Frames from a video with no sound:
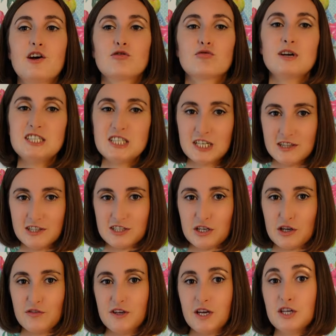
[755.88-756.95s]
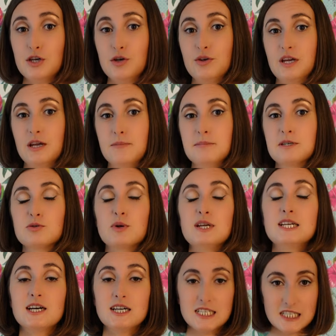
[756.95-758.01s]
Written in the Soviet Union
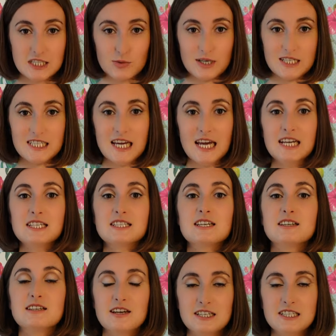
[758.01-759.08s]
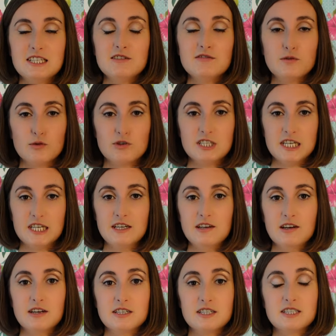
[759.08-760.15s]
between nineteen twenty-eight and nineteen forty
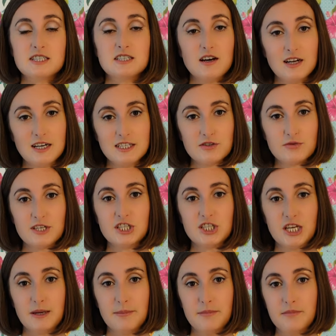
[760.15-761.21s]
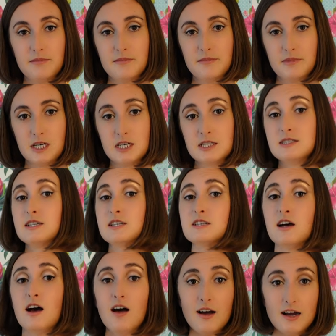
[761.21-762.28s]
under Stalin's regime and considered
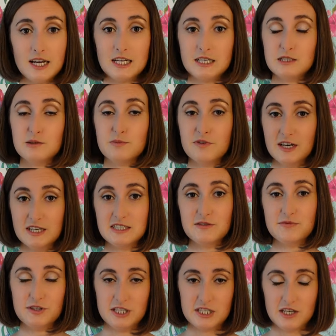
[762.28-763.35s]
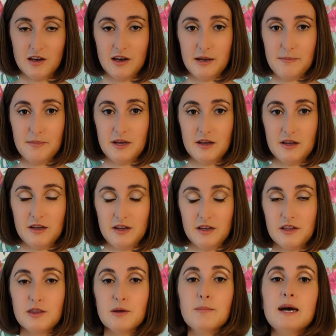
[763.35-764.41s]
highly subversive at the time,
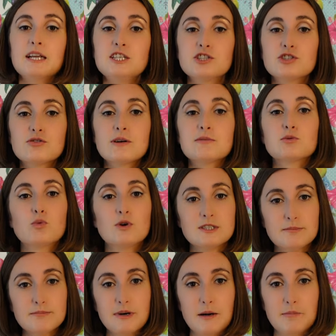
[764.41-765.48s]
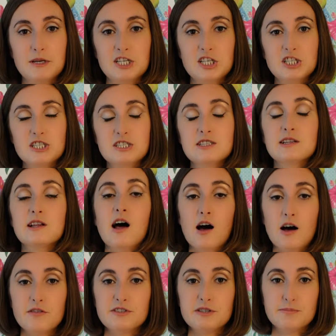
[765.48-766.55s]
the manuscript wasn't published until
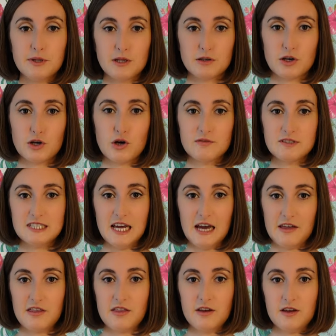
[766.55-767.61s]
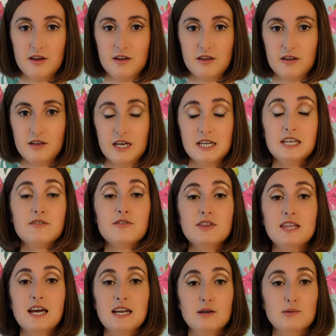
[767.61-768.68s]
after Bulgakov's death, and even
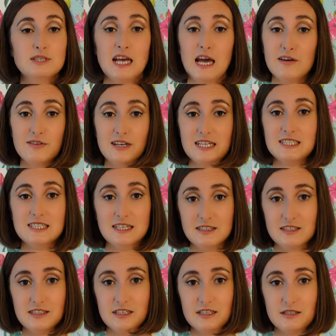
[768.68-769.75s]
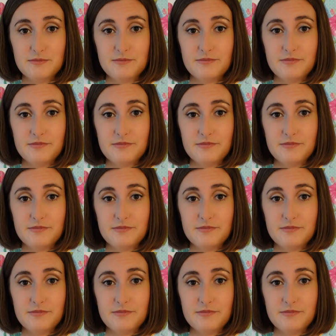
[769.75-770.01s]
then it was heavily censored.